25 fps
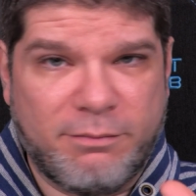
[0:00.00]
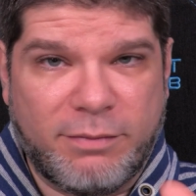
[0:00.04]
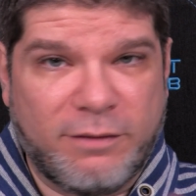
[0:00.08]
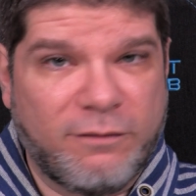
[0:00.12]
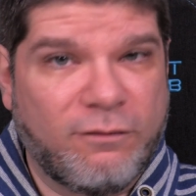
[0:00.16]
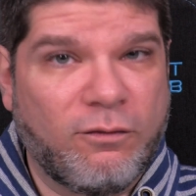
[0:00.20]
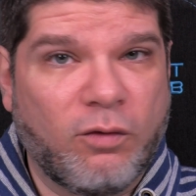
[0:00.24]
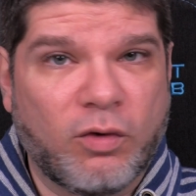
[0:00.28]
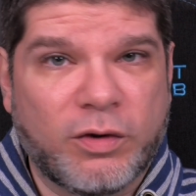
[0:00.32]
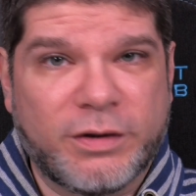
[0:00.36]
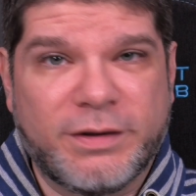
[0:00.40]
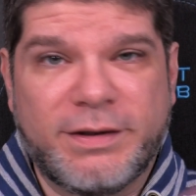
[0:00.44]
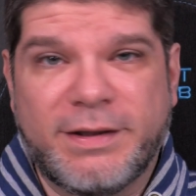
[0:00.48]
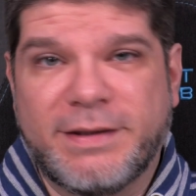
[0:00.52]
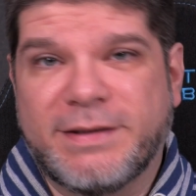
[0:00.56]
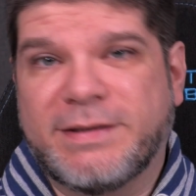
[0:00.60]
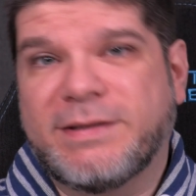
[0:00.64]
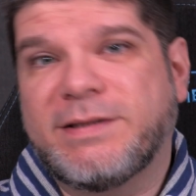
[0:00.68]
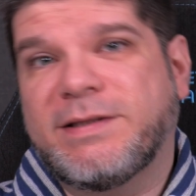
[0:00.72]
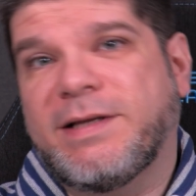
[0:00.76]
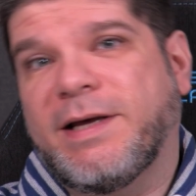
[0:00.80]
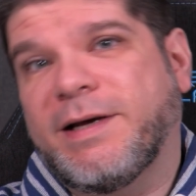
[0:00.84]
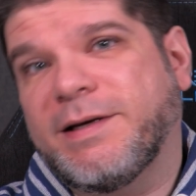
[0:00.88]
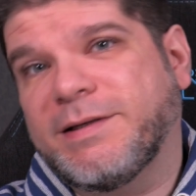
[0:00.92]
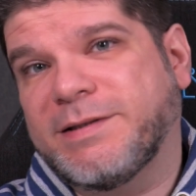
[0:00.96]
before this
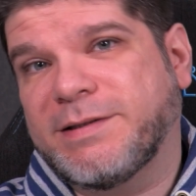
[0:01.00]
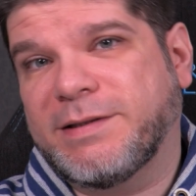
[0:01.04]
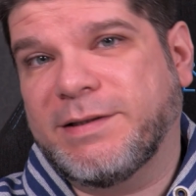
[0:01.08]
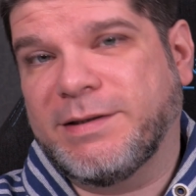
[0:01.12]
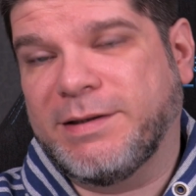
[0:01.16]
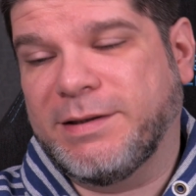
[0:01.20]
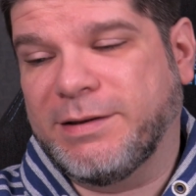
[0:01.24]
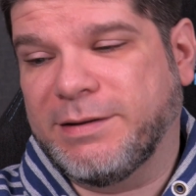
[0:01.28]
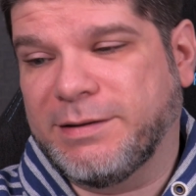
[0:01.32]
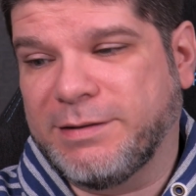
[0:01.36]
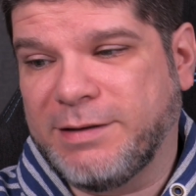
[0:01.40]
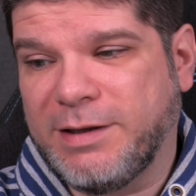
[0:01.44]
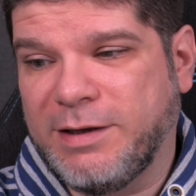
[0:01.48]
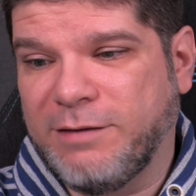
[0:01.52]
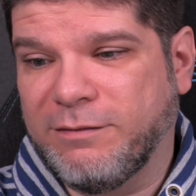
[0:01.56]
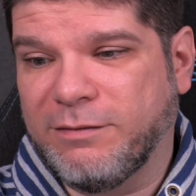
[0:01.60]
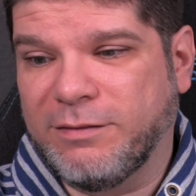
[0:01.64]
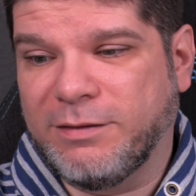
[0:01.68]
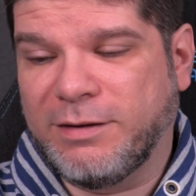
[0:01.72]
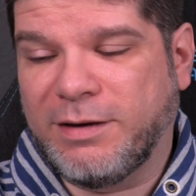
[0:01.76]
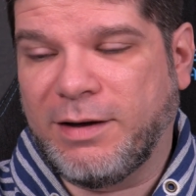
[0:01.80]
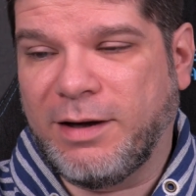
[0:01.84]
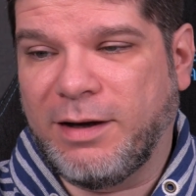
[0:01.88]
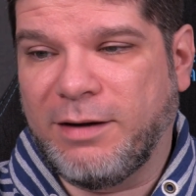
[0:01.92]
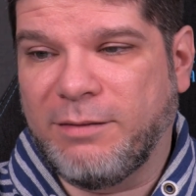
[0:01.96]
test uh,
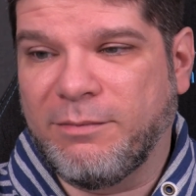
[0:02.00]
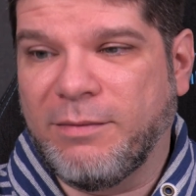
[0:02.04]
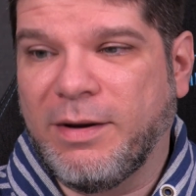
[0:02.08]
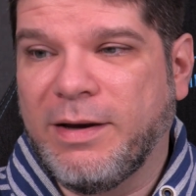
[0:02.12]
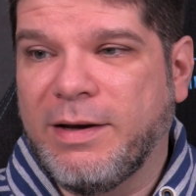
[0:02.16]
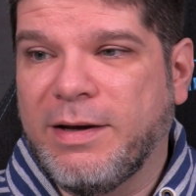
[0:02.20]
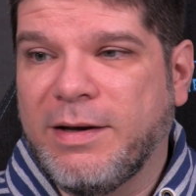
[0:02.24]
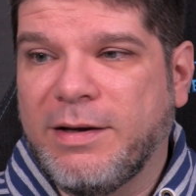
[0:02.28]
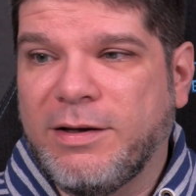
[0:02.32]
even came,